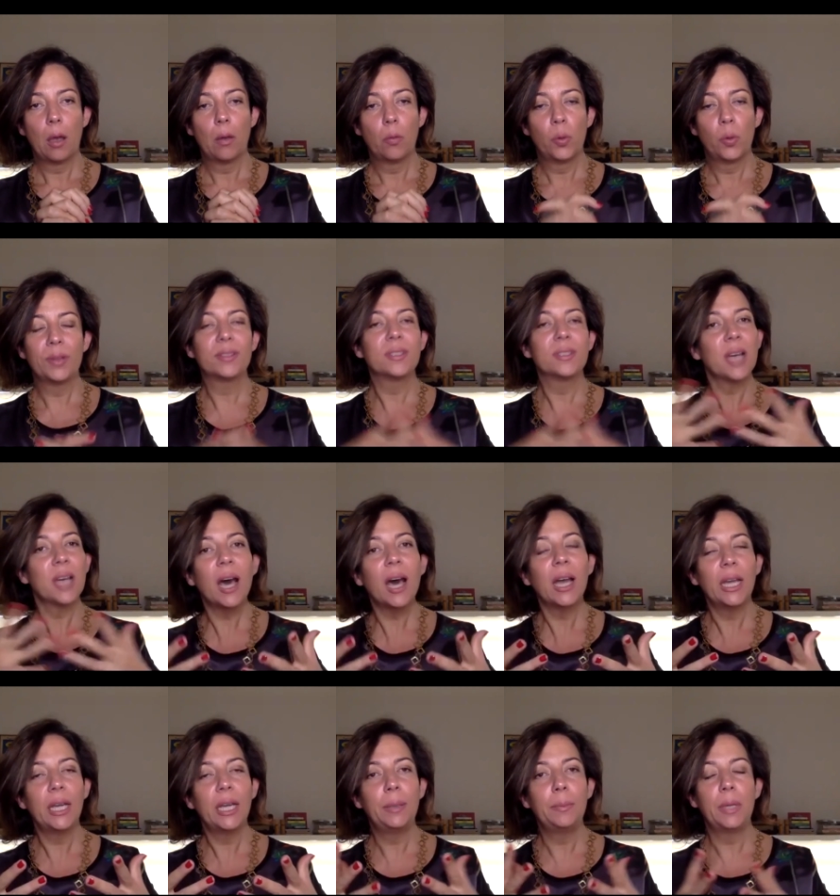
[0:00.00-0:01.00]
With
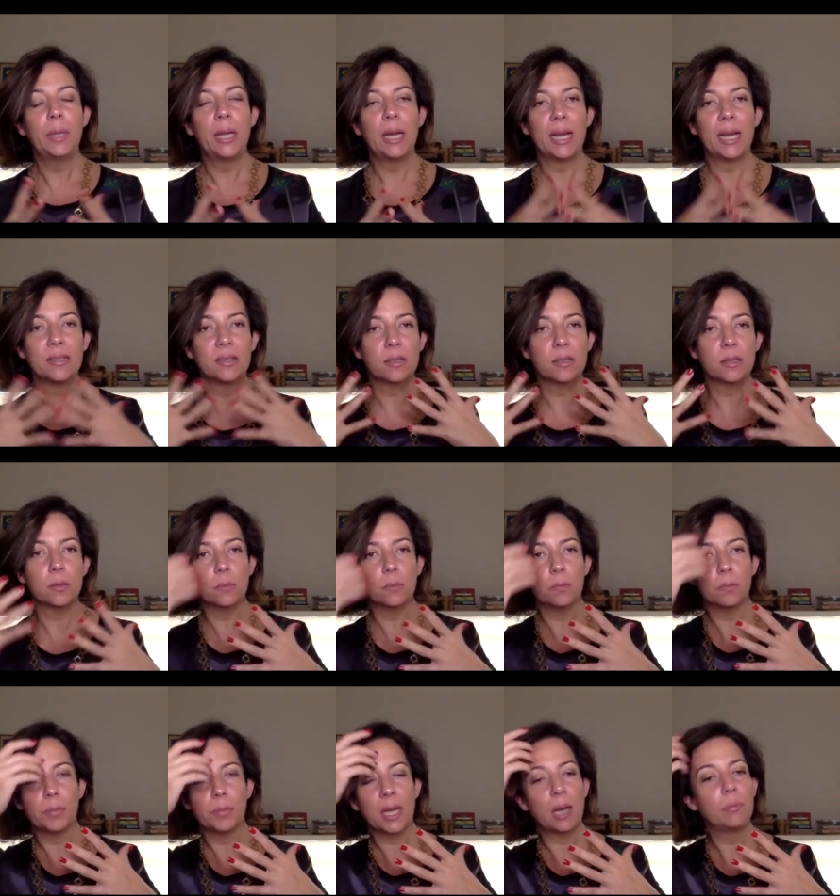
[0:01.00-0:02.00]
time, it has
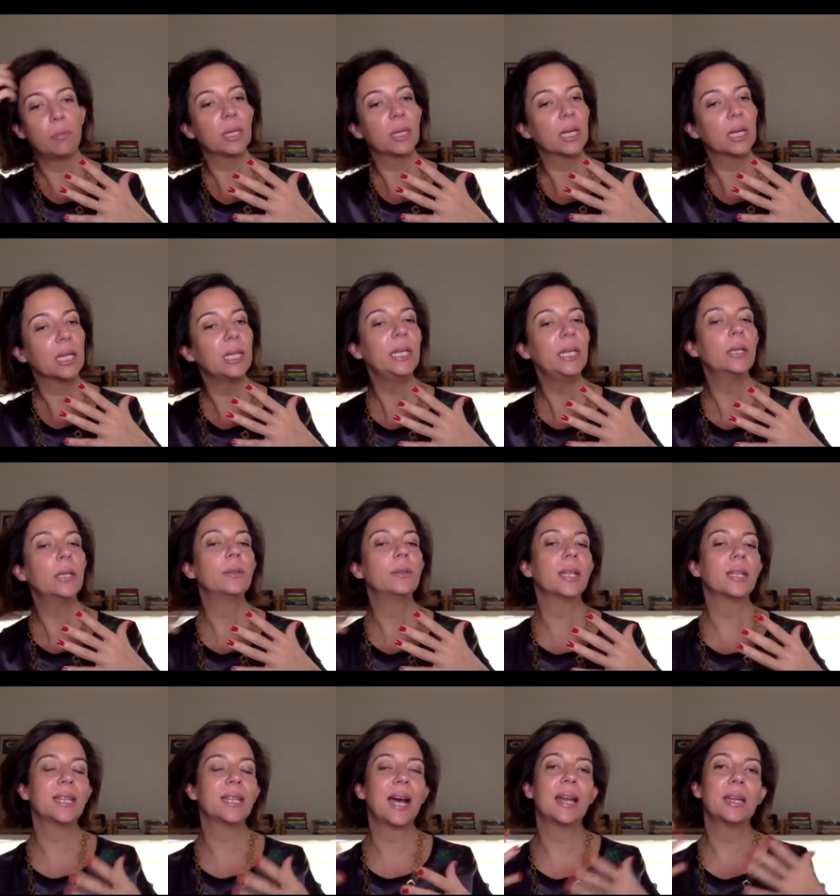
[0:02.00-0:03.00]
become clear
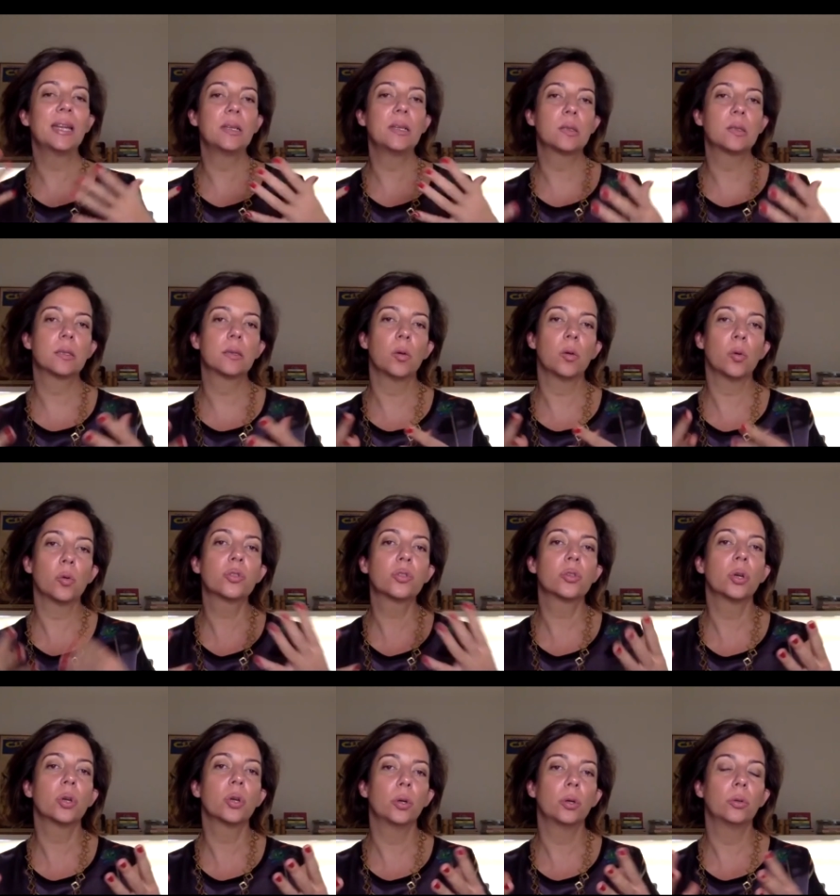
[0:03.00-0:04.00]
that that is
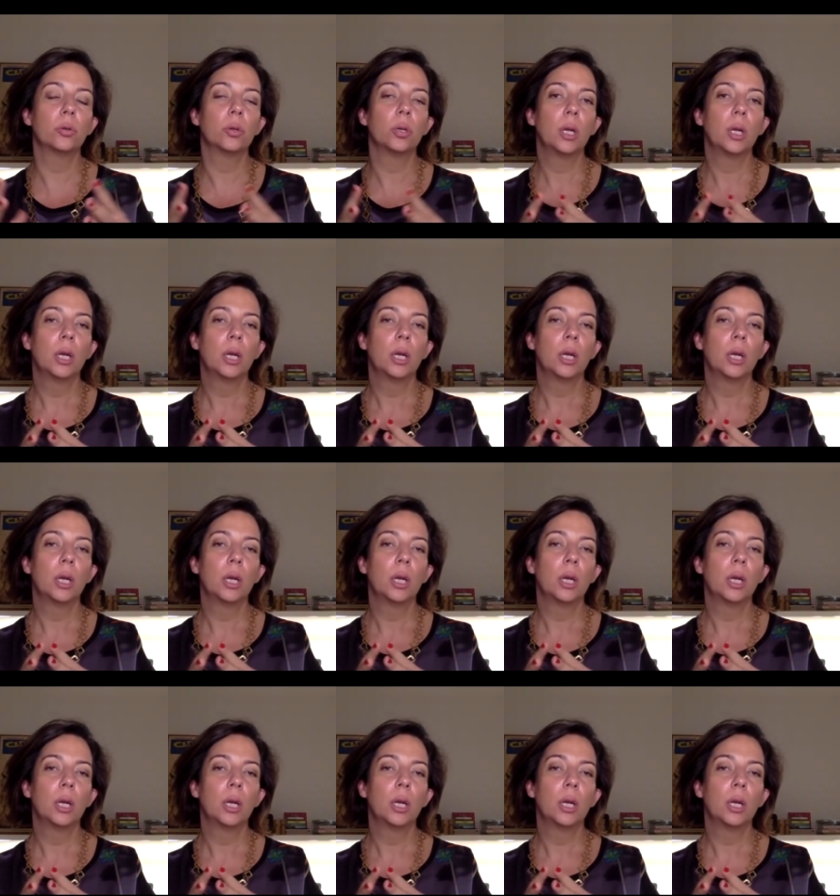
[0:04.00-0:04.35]
also